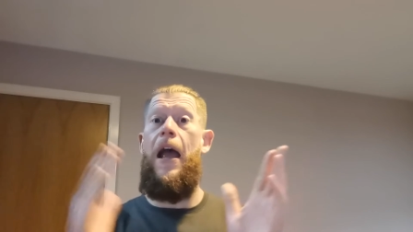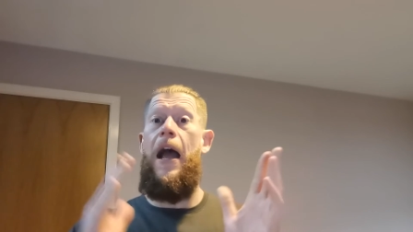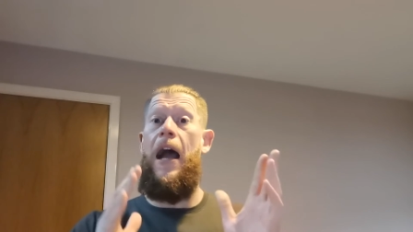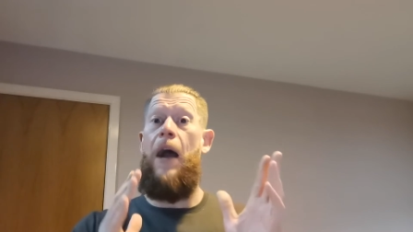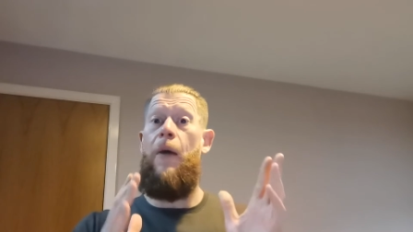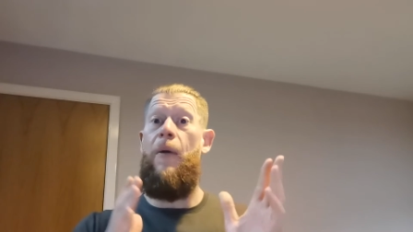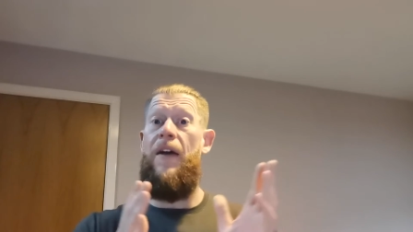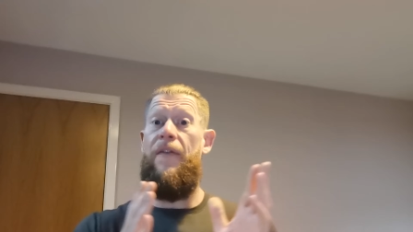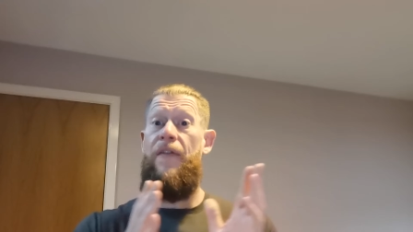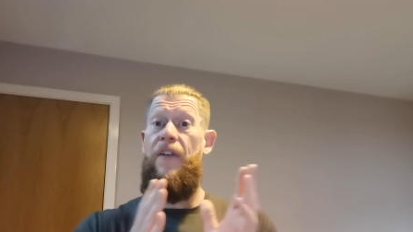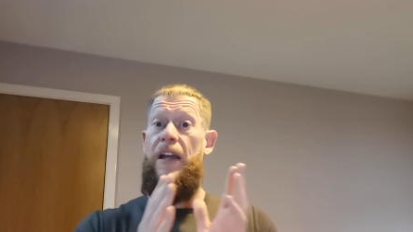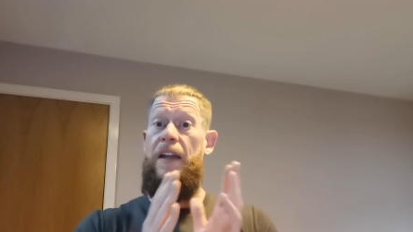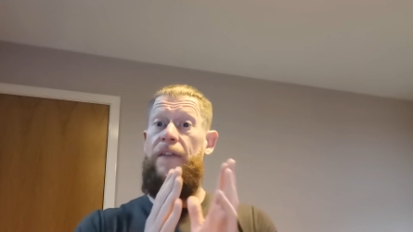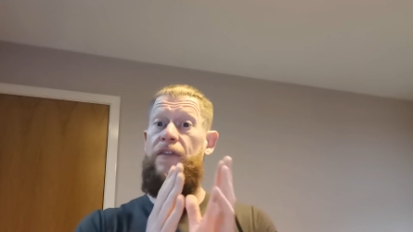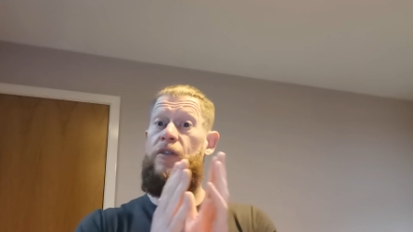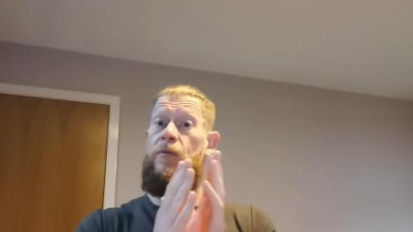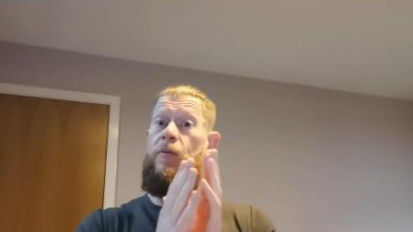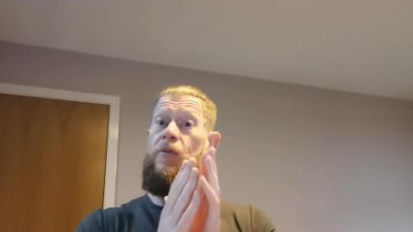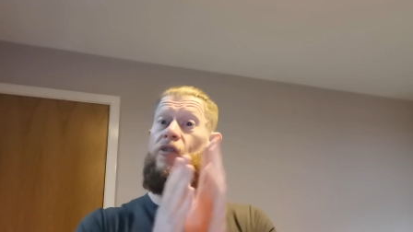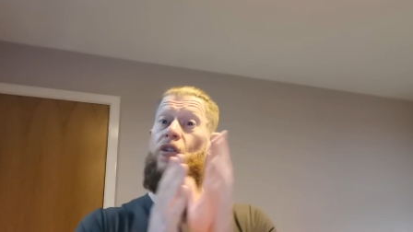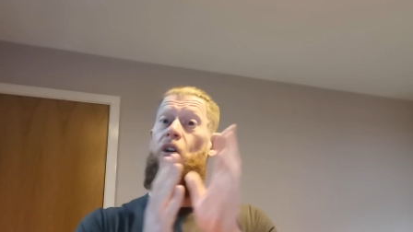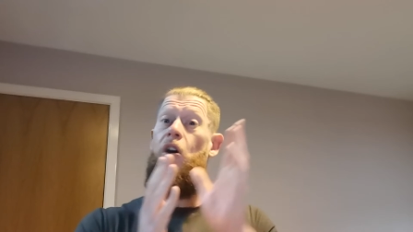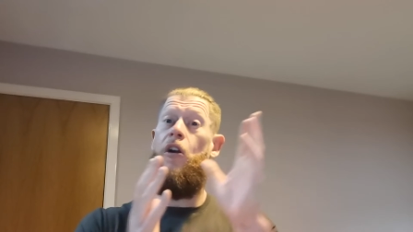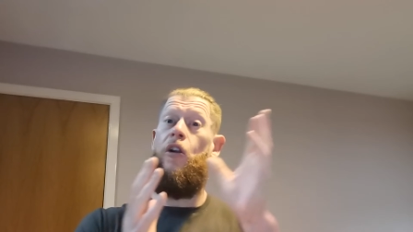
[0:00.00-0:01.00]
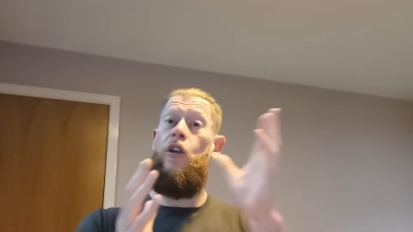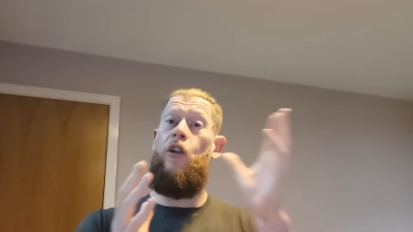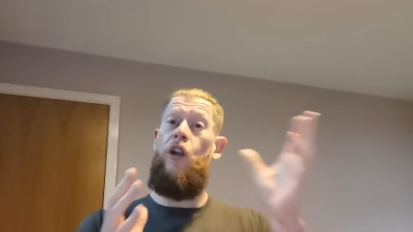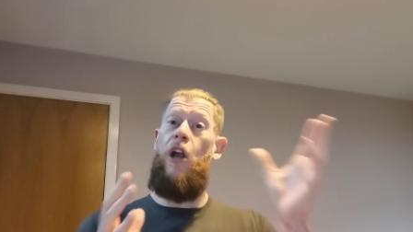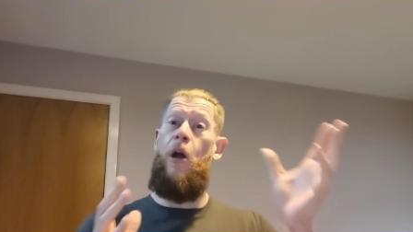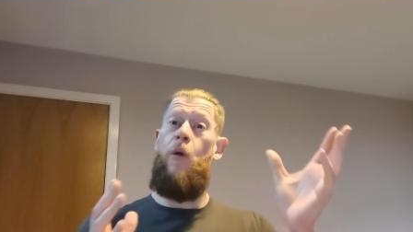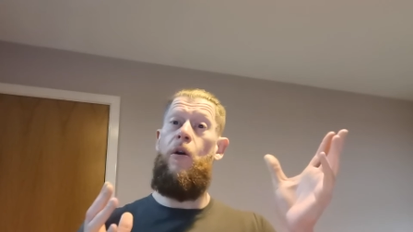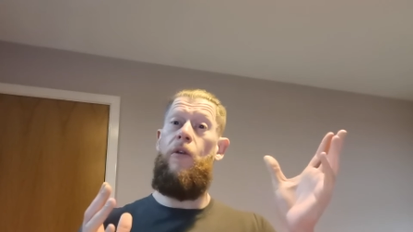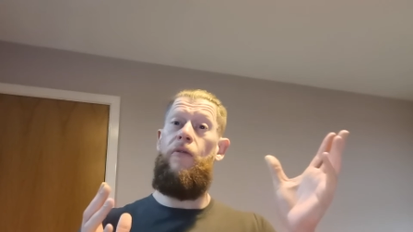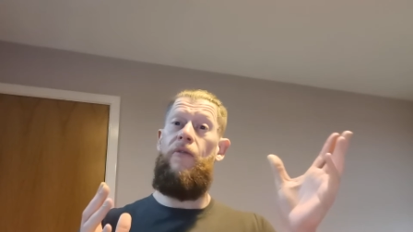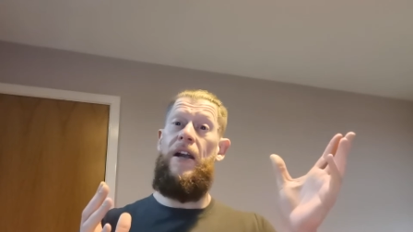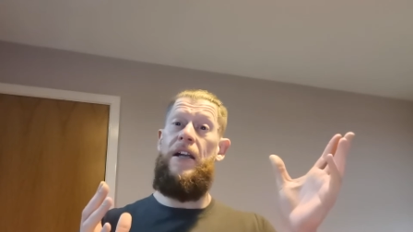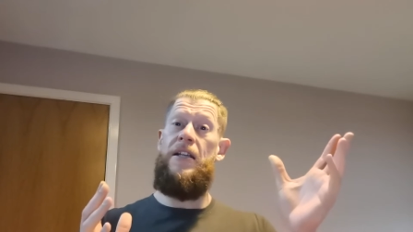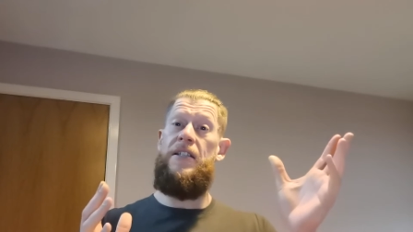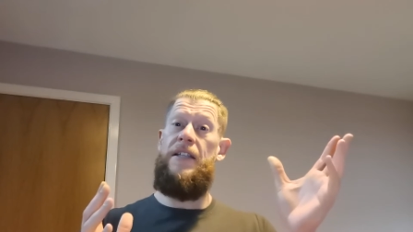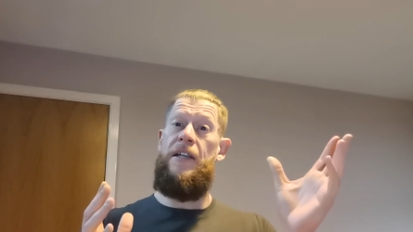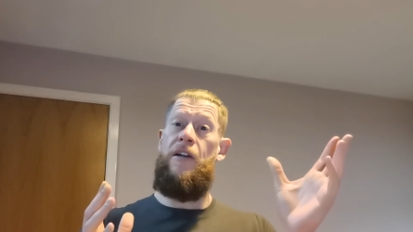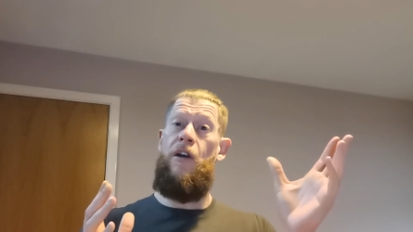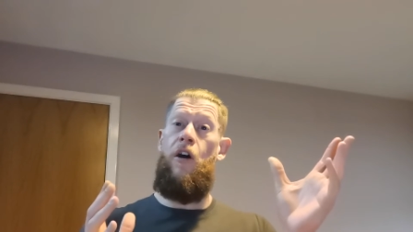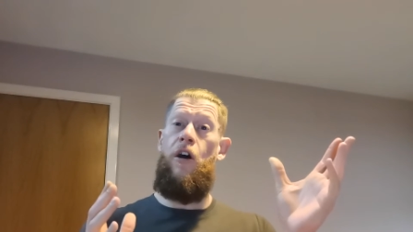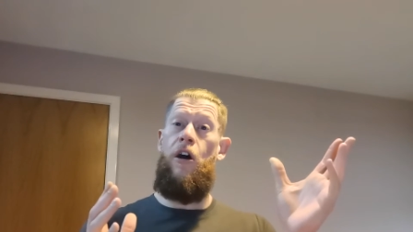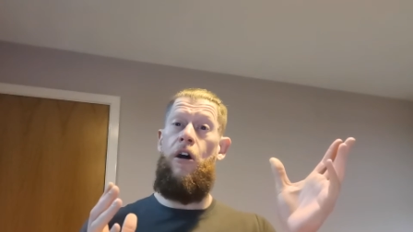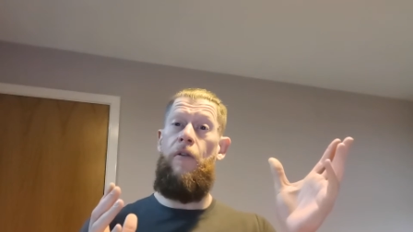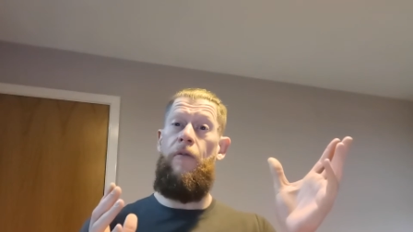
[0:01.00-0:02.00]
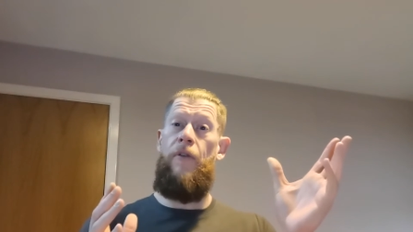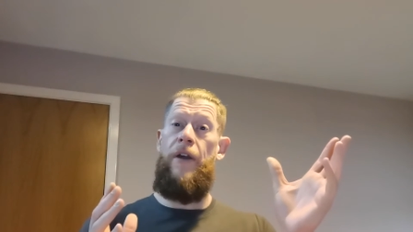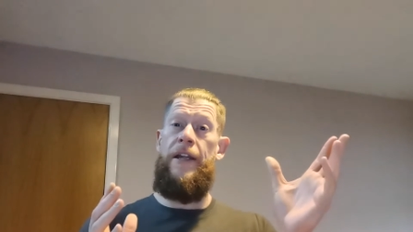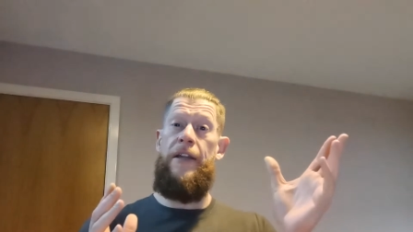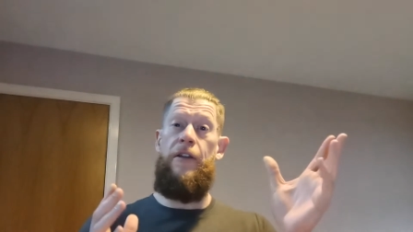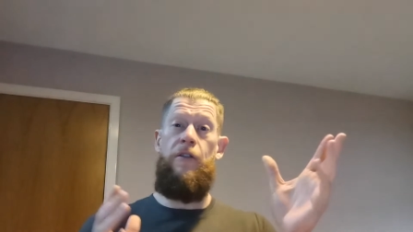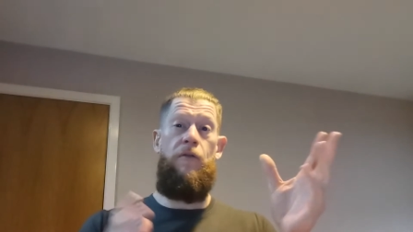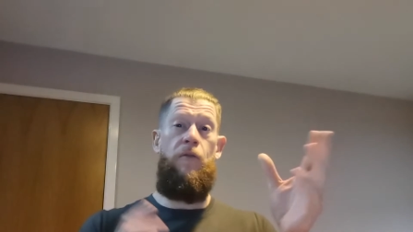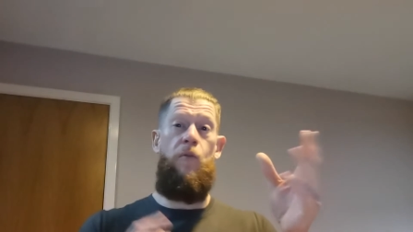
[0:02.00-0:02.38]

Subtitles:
However, if someone's got a lower resting heart rate,